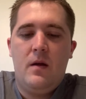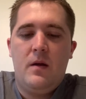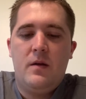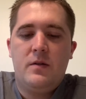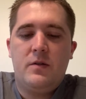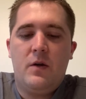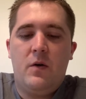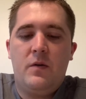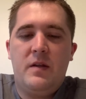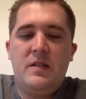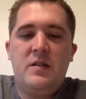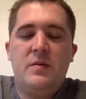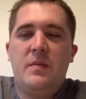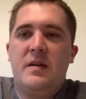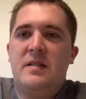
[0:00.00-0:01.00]
so
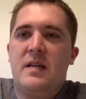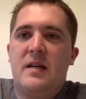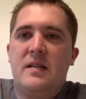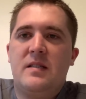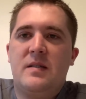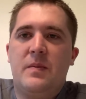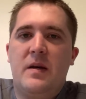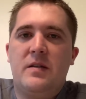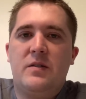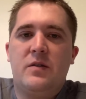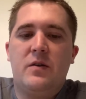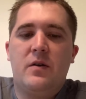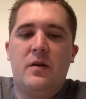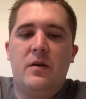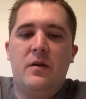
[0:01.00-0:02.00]
this is my second
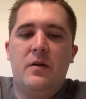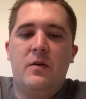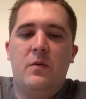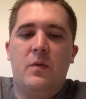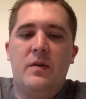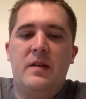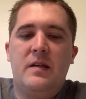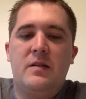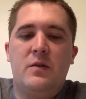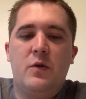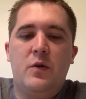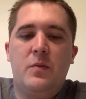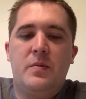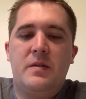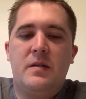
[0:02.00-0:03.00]
semester with these
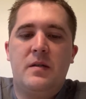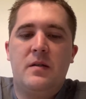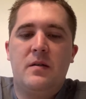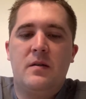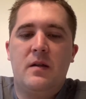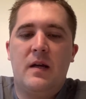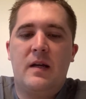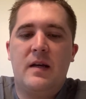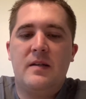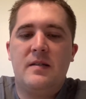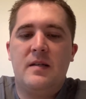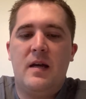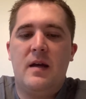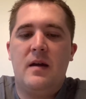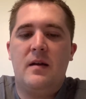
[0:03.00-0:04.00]
loupes, like I
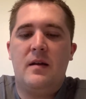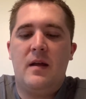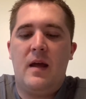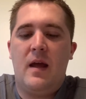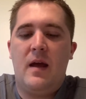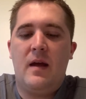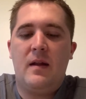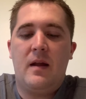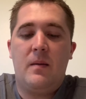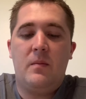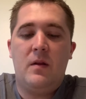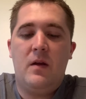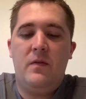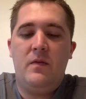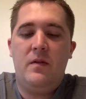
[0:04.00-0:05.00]
said, and I'm
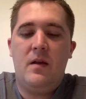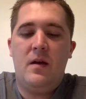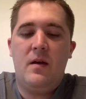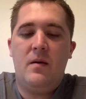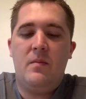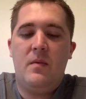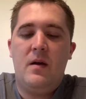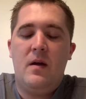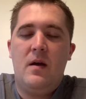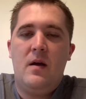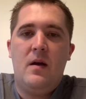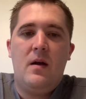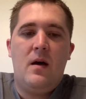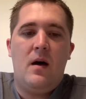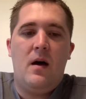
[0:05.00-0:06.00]
loving them.
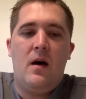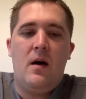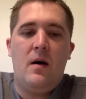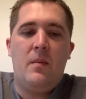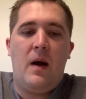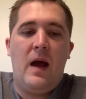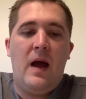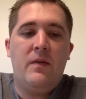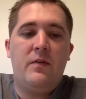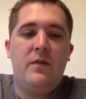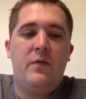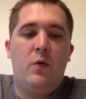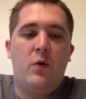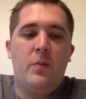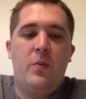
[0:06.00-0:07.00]
I have the
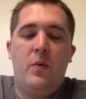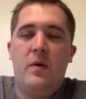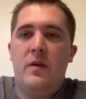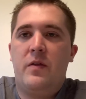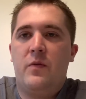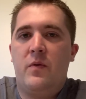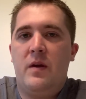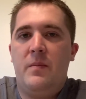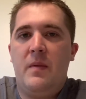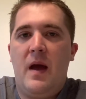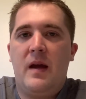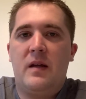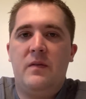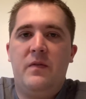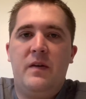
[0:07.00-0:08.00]
4.3
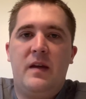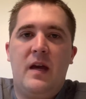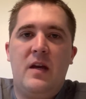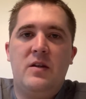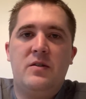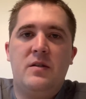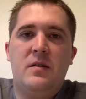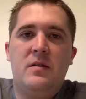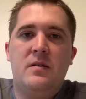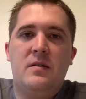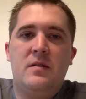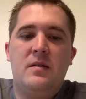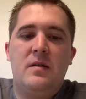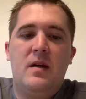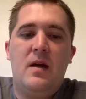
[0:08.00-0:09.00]
magnifications,